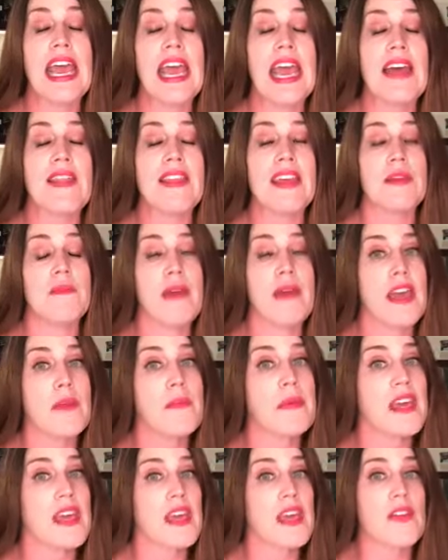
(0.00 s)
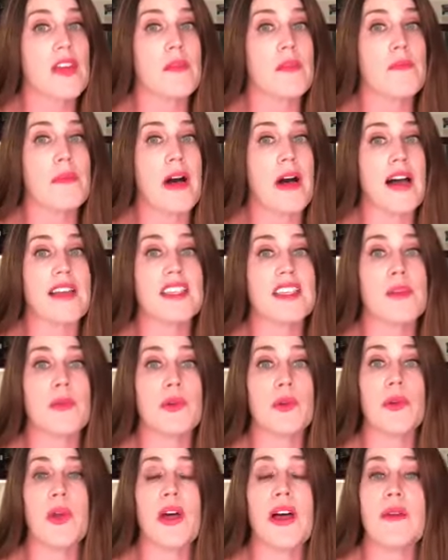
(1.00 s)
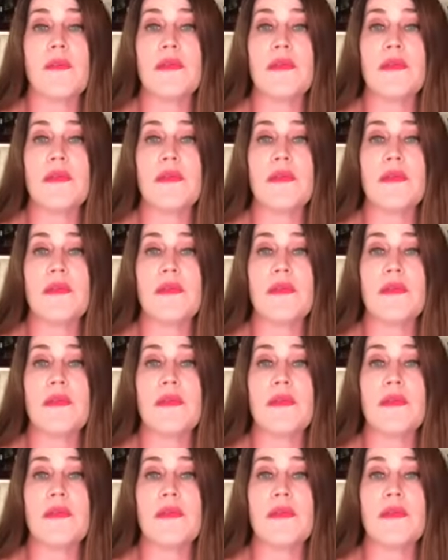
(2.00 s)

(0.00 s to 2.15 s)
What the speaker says: and then maybe even possible